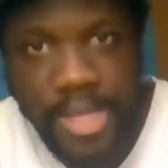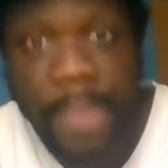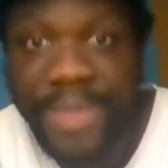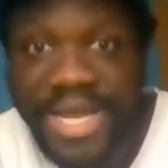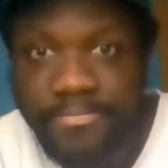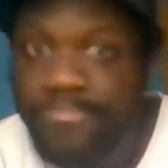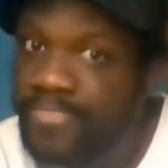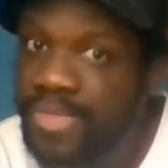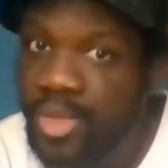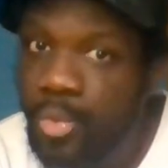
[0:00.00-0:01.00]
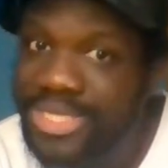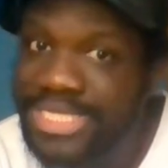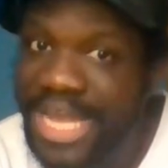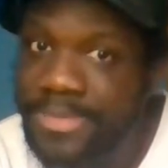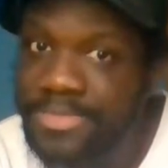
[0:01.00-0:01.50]
But we still
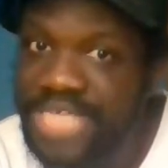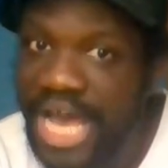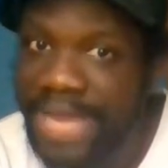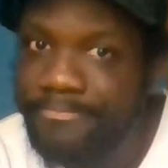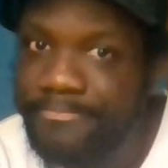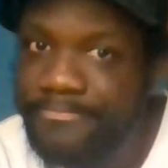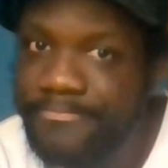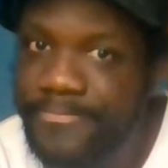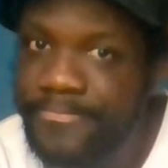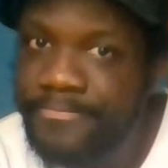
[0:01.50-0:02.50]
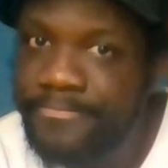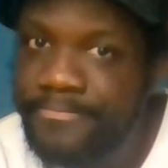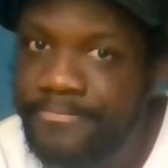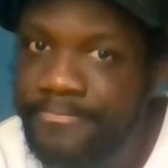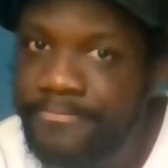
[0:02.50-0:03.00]
have some time.
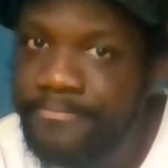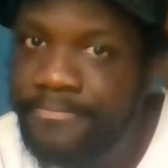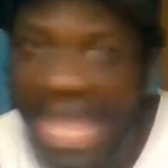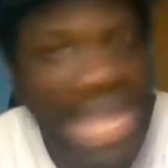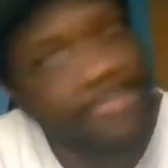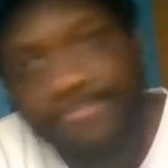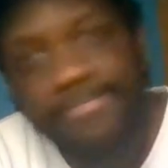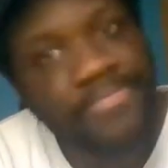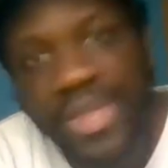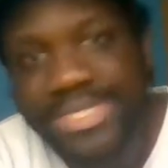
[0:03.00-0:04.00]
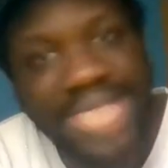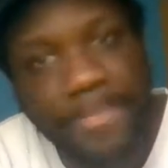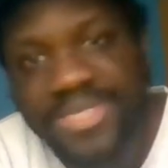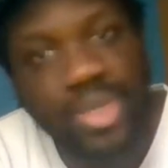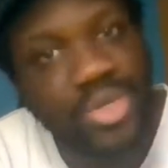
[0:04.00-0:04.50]
And there is
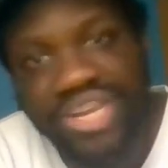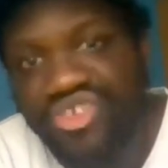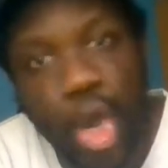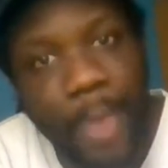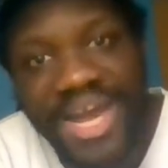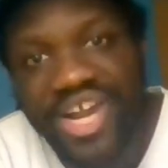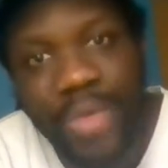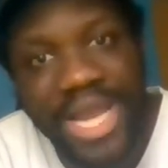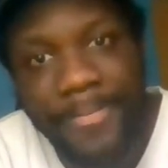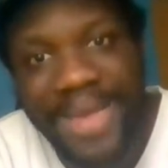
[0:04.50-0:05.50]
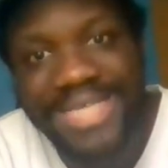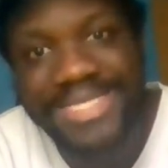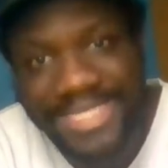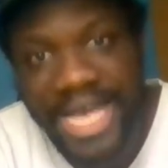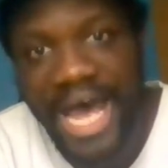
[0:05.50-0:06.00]
absolutely no better way to pass the
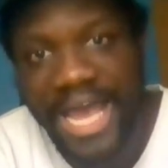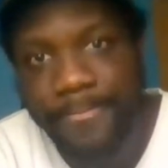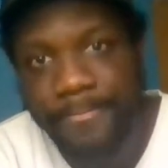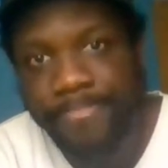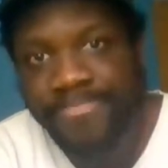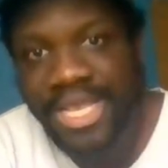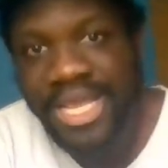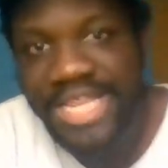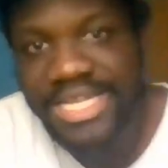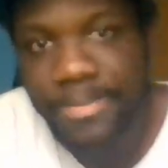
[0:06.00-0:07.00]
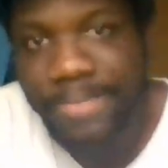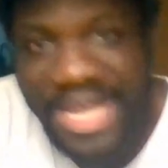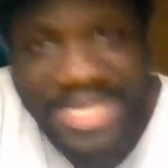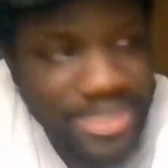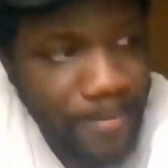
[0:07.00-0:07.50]
time than to play
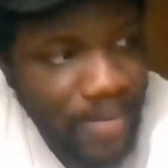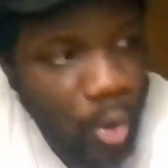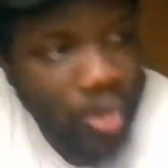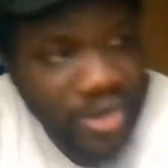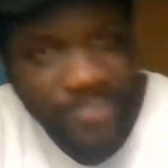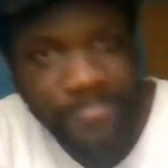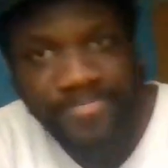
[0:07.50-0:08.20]
some more